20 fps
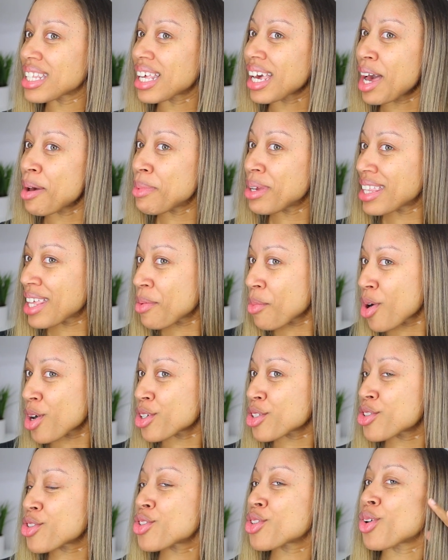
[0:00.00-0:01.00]
Like, I mean, they
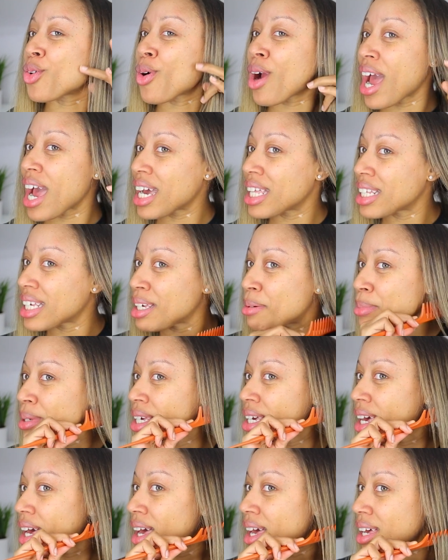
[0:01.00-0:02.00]
weren't scraggly
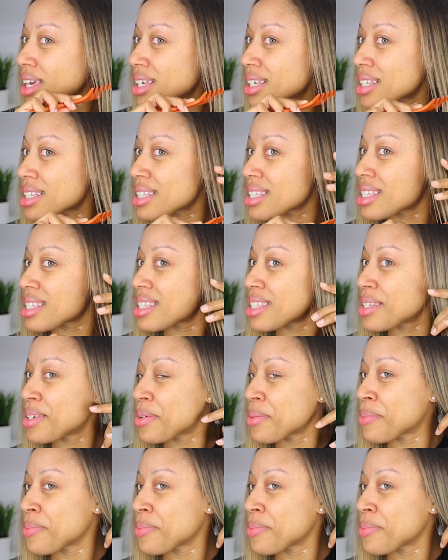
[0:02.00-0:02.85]
because